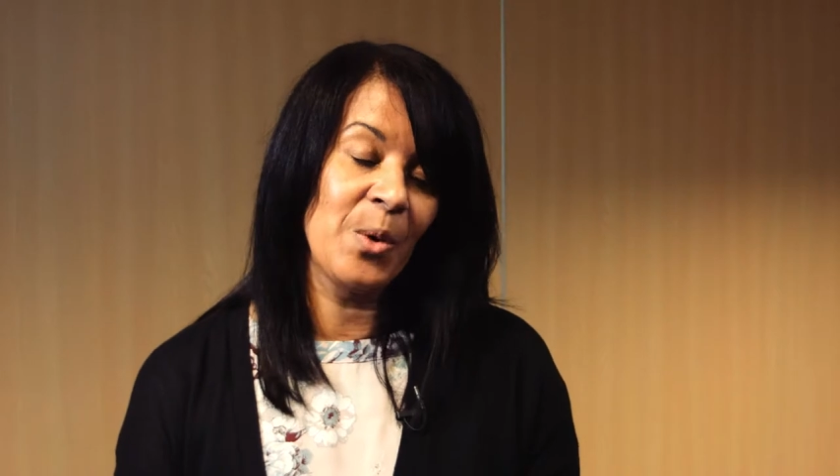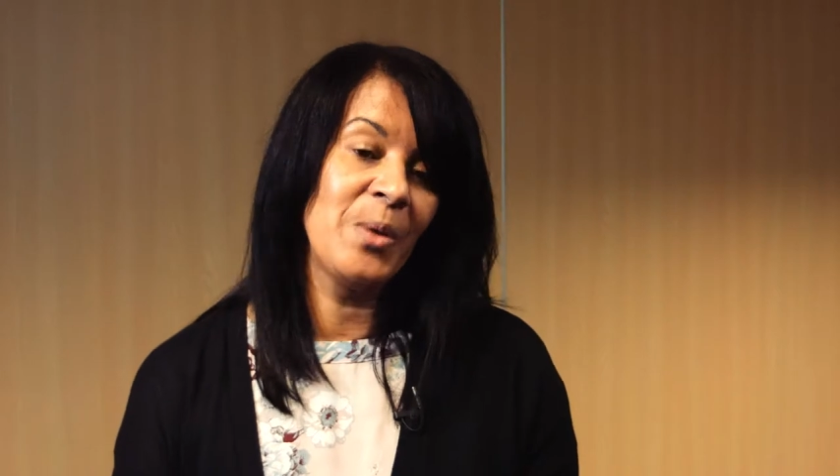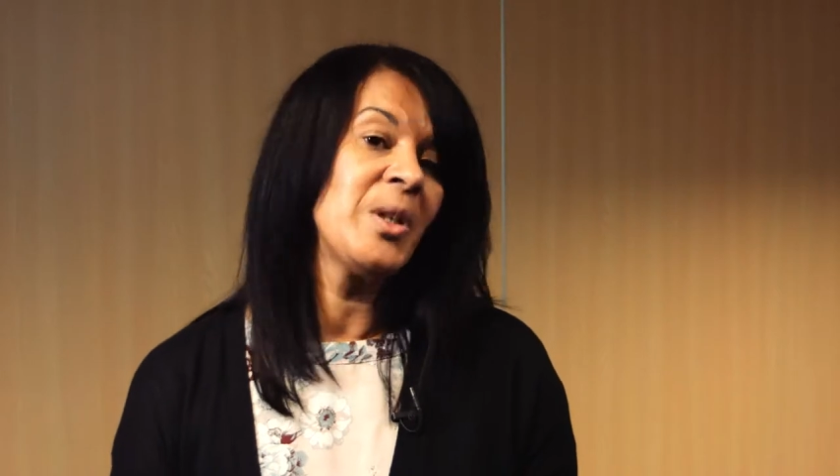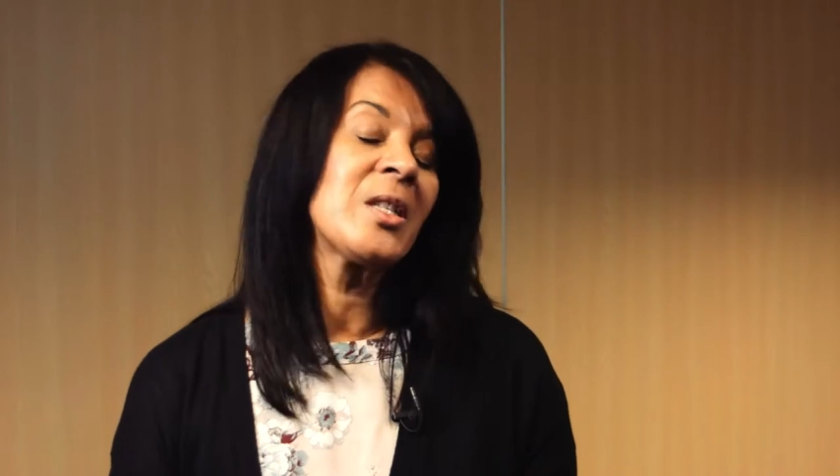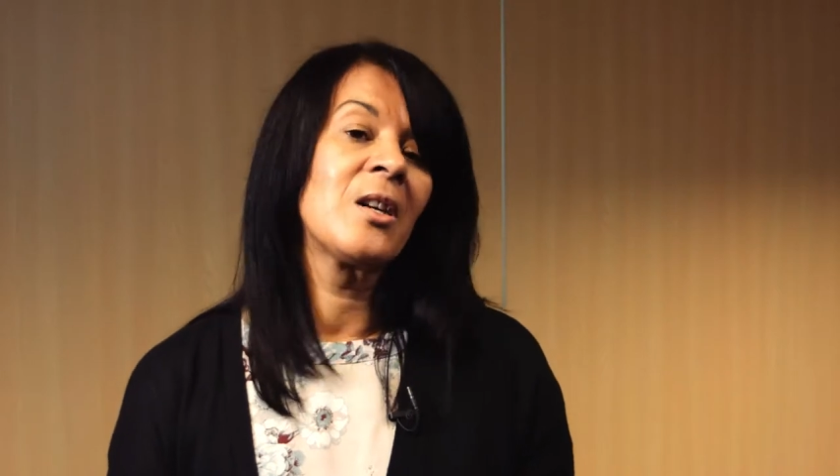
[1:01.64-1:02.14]
when
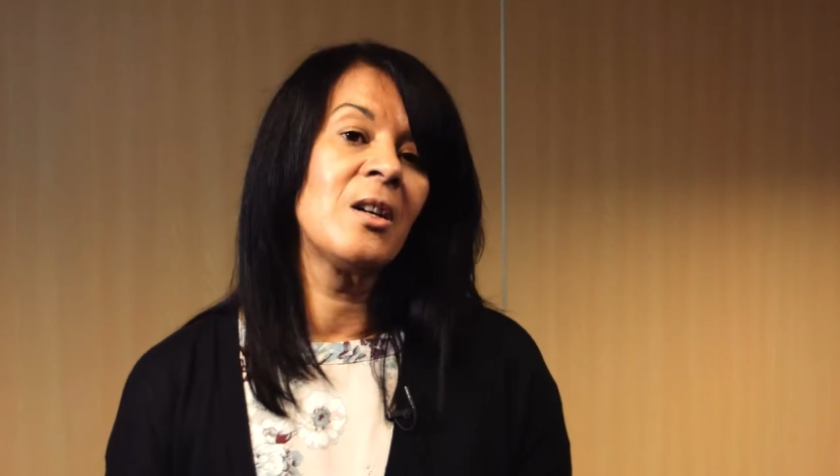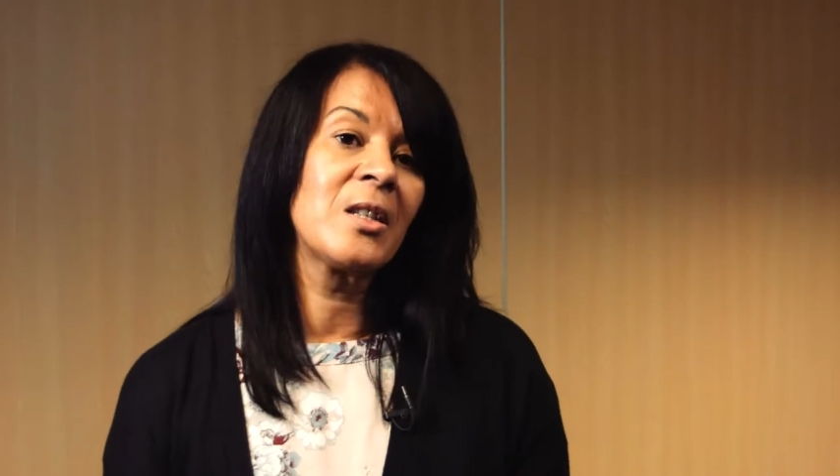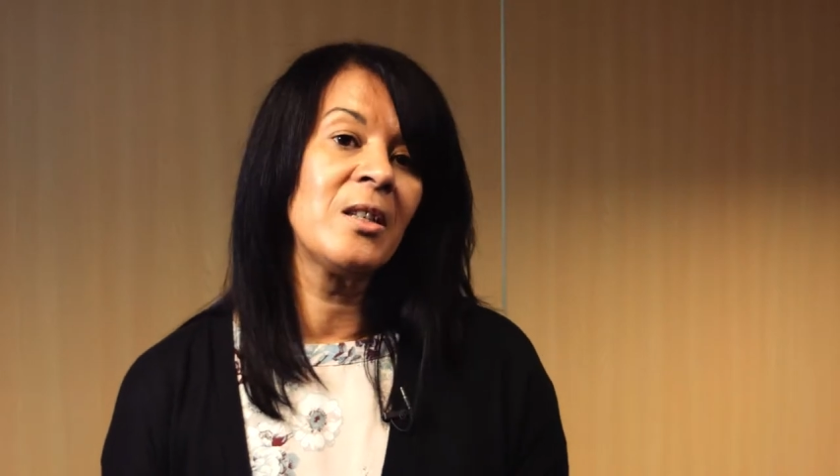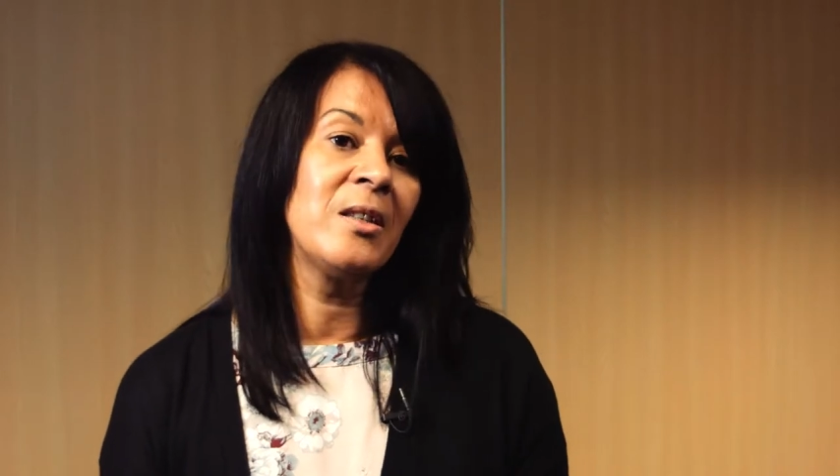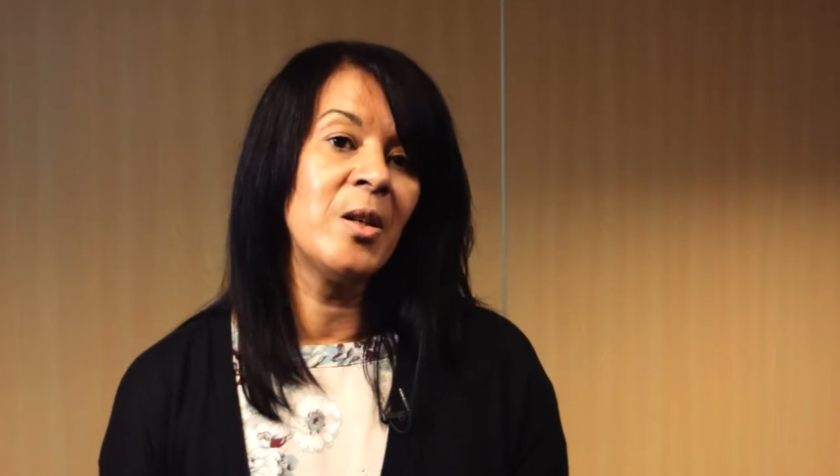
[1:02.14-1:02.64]
we
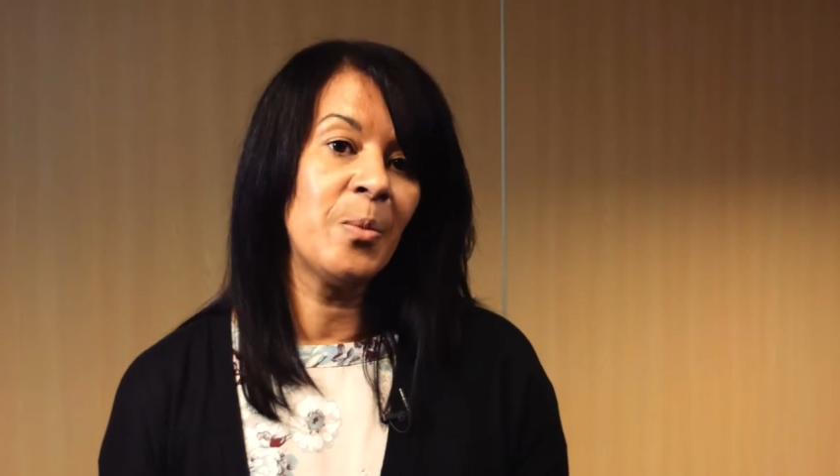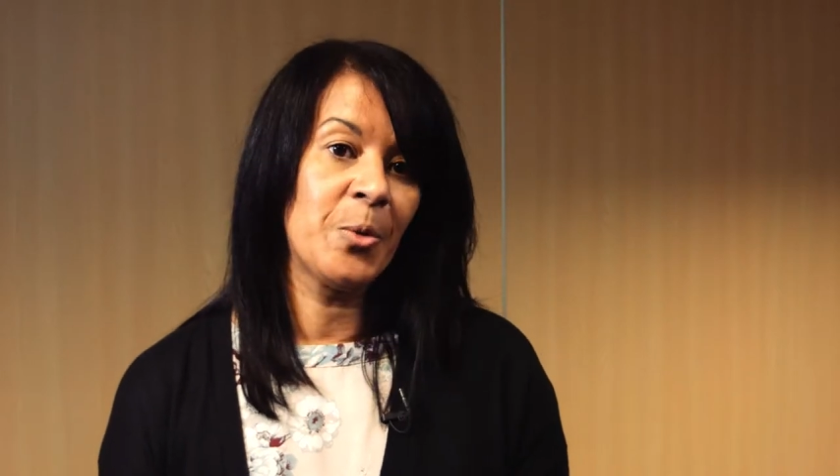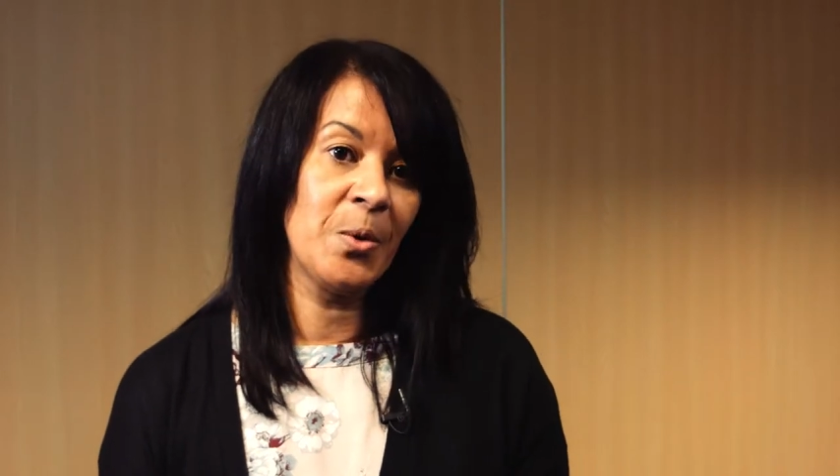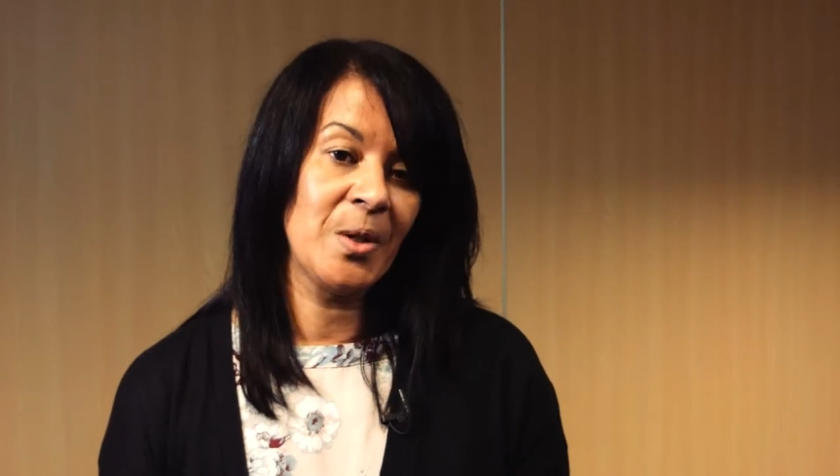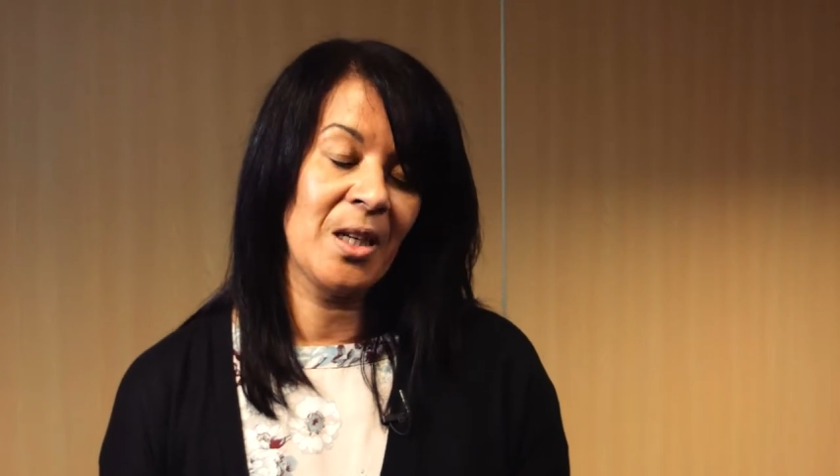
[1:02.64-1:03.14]
started the
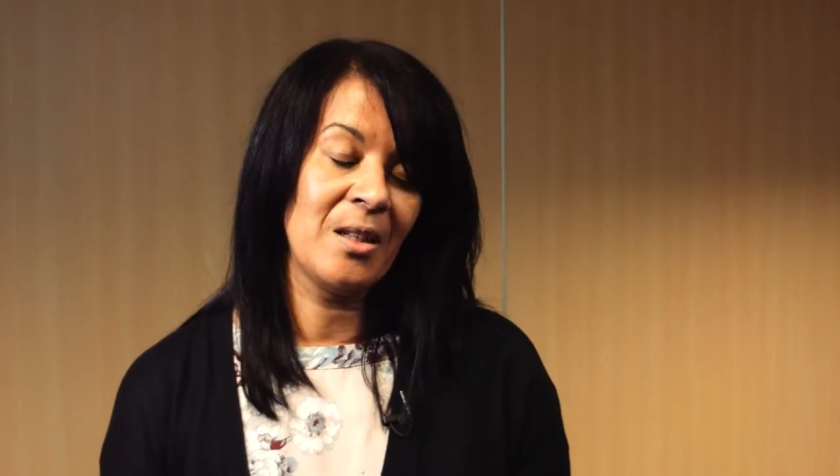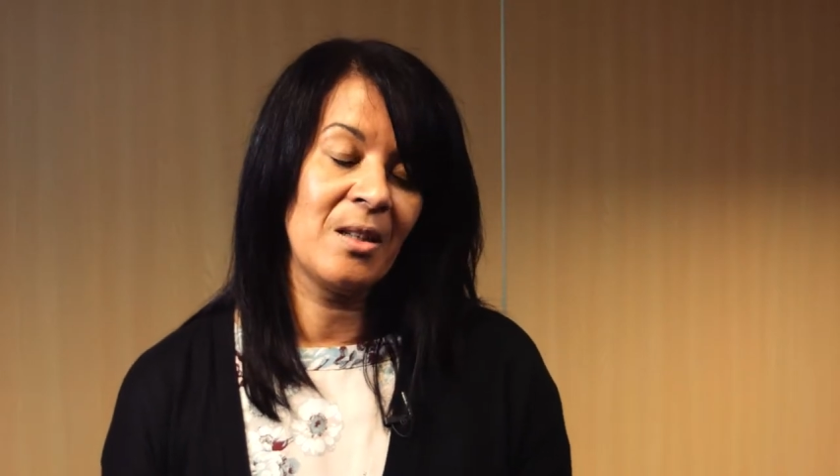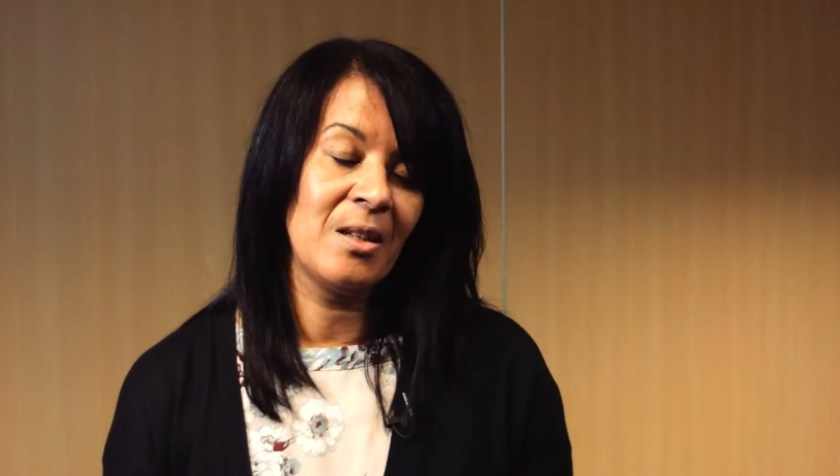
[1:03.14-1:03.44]
process